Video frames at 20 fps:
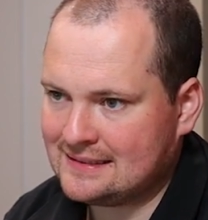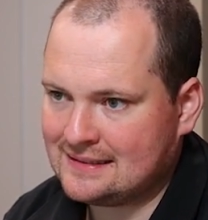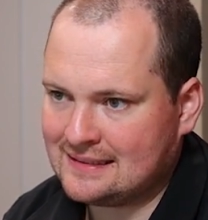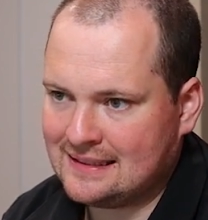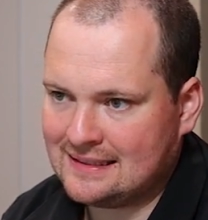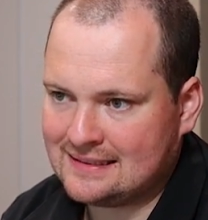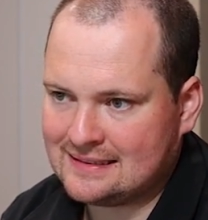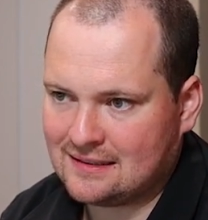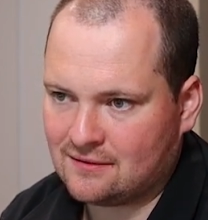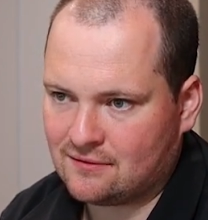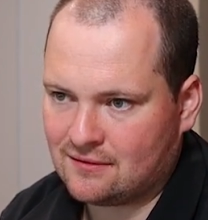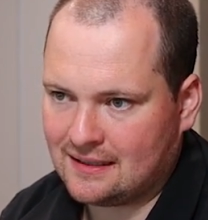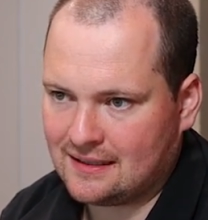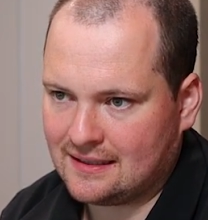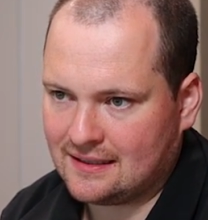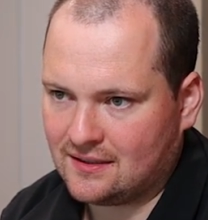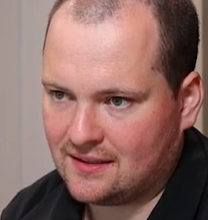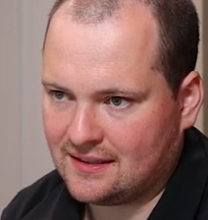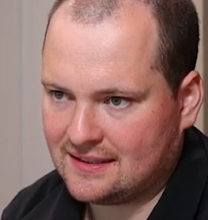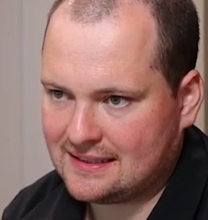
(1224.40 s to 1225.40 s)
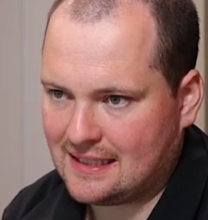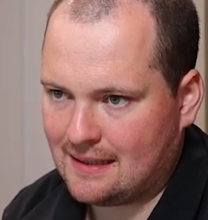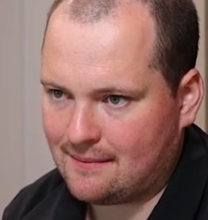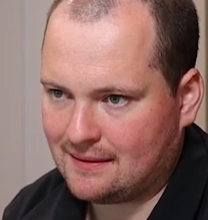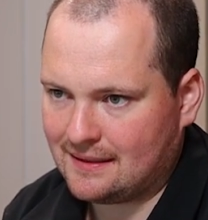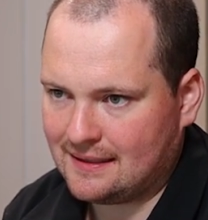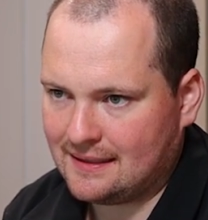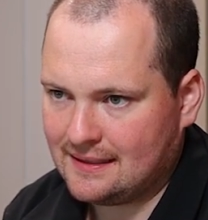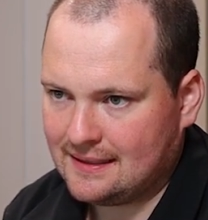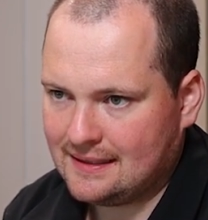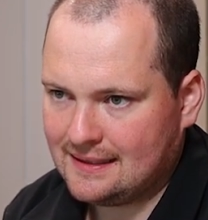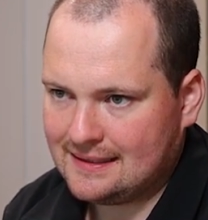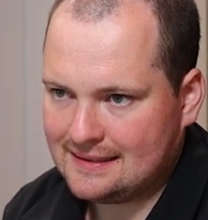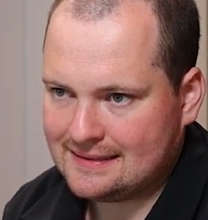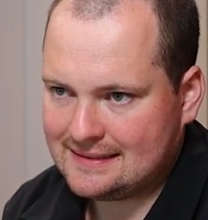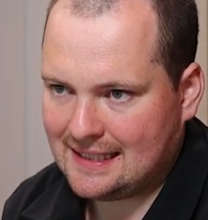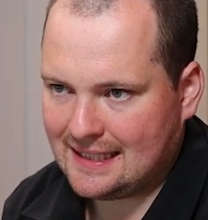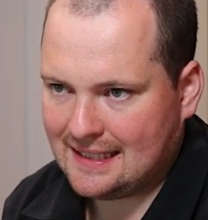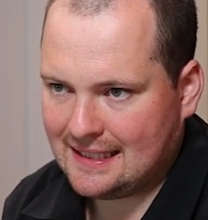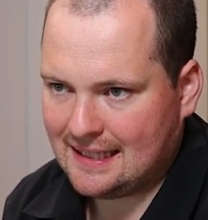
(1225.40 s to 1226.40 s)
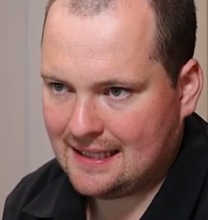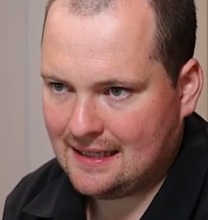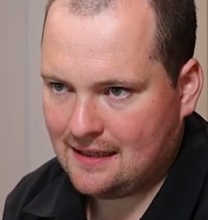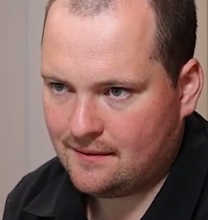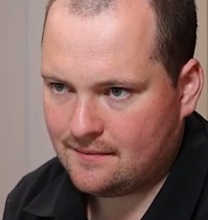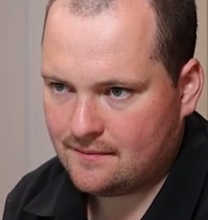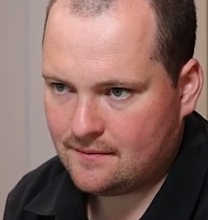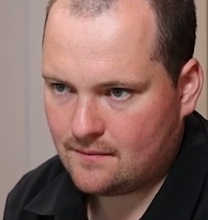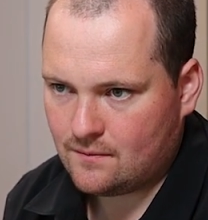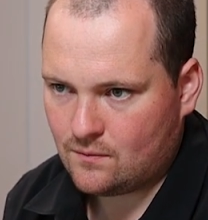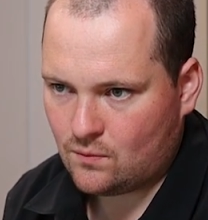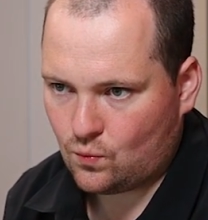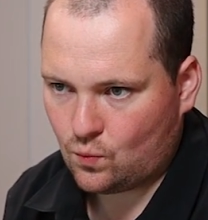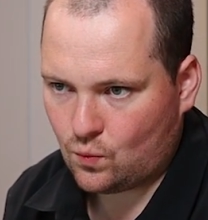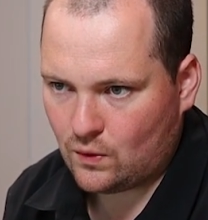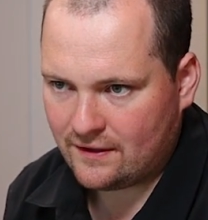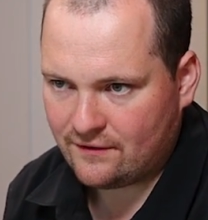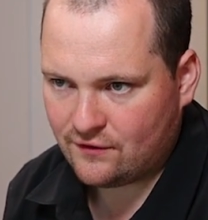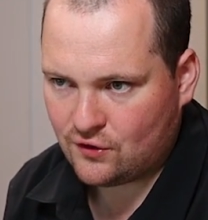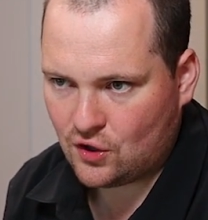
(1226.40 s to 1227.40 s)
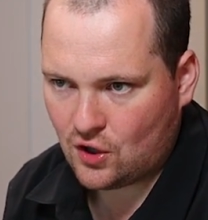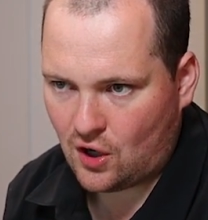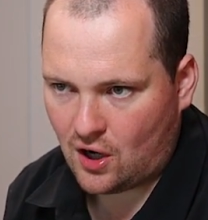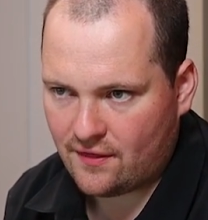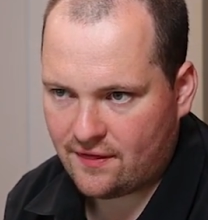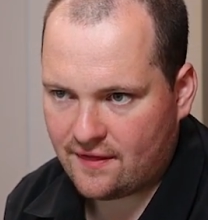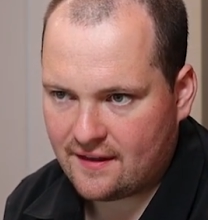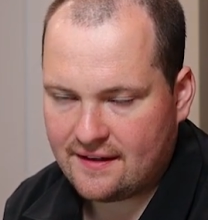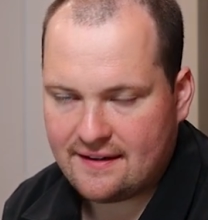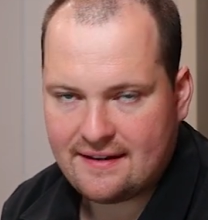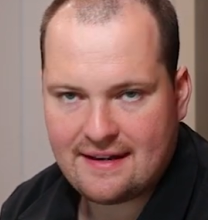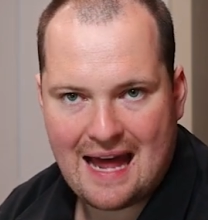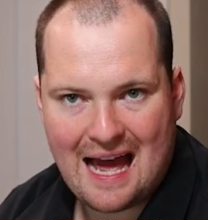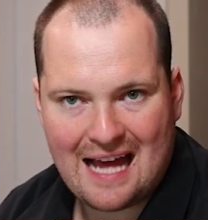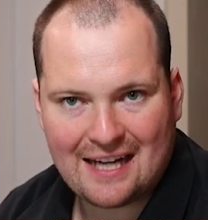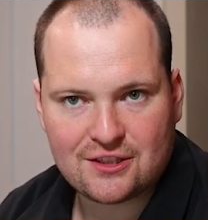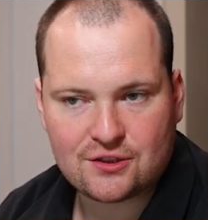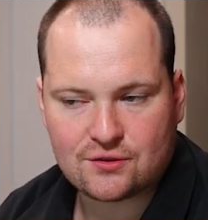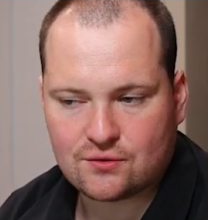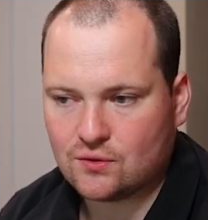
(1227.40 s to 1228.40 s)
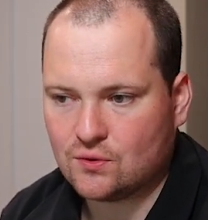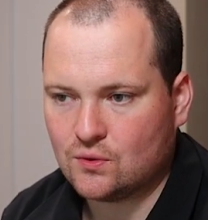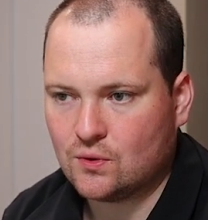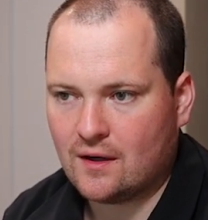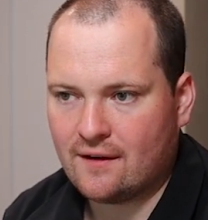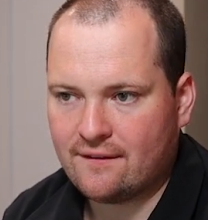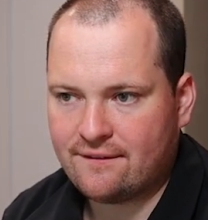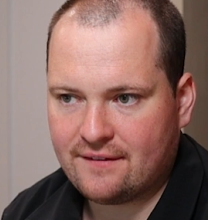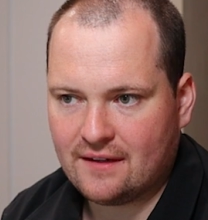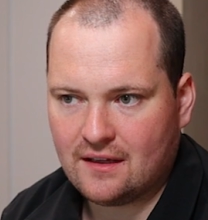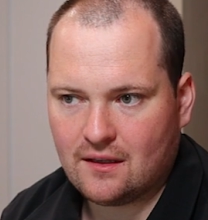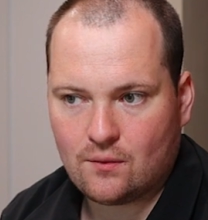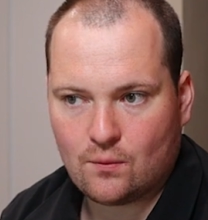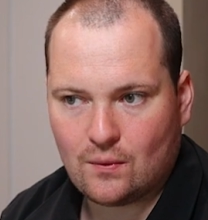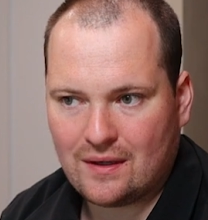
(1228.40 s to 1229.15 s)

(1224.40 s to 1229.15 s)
is a really good example here. See here, we've got the natural fillet.